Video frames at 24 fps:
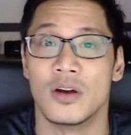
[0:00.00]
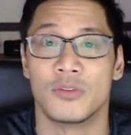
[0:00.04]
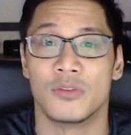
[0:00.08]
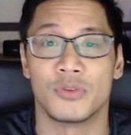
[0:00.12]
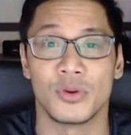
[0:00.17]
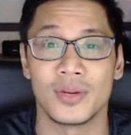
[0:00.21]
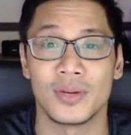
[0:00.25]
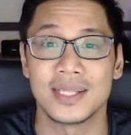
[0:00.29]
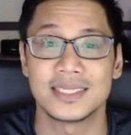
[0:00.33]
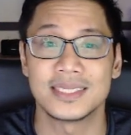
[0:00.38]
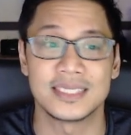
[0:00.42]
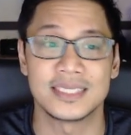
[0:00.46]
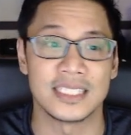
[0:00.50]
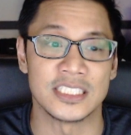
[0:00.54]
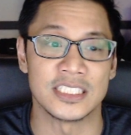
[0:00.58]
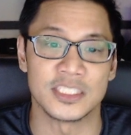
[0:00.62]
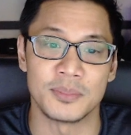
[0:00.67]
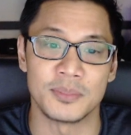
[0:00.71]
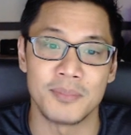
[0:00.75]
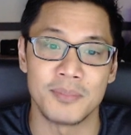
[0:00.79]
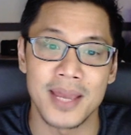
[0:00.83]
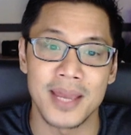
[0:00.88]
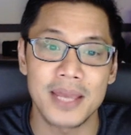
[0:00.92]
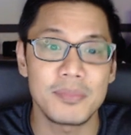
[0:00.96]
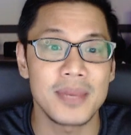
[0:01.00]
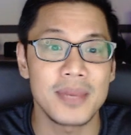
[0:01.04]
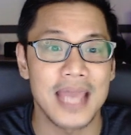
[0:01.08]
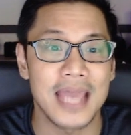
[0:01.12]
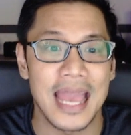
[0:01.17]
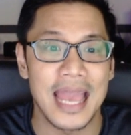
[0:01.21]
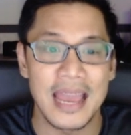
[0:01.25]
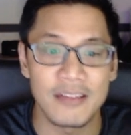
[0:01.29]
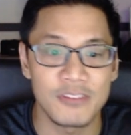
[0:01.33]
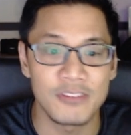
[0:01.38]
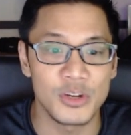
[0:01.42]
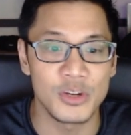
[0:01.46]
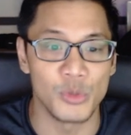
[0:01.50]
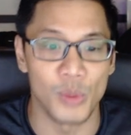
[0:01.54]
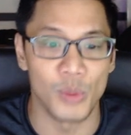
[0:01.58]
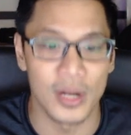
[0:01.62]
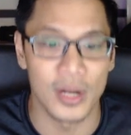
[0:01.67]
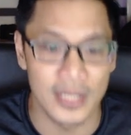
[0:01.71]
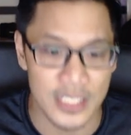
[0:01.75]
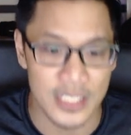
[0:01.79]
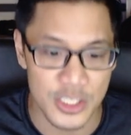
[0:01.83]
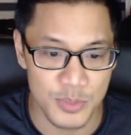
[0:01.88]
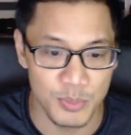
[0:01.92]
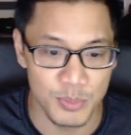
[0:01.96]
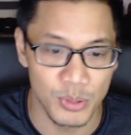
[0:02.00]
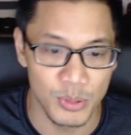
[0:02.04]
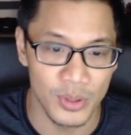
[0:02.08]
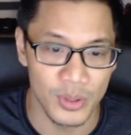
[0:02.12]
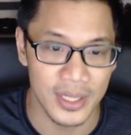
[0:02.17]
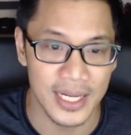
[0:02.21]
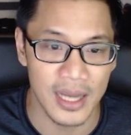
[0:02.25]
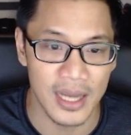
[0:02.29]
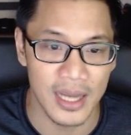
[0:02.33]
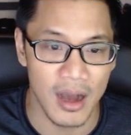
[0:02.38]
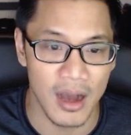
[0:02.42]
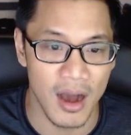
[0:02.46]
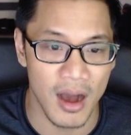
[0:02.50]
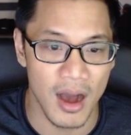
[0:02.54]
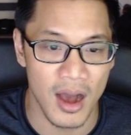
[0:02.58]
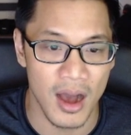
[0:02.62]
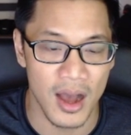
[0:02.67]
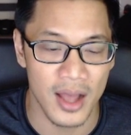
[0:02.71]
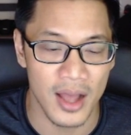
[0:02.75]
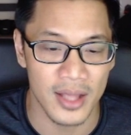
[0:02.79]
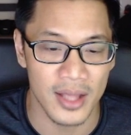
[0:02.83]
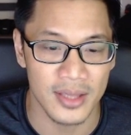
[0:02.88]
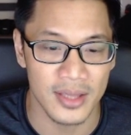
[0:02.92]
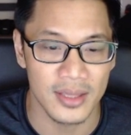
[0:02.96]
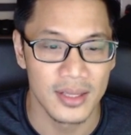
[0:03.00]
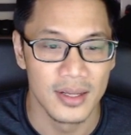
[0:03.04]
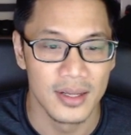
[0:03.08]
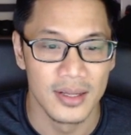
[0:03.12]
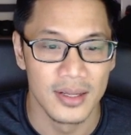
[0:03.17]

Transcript: For instance, maybe everyone is putting on,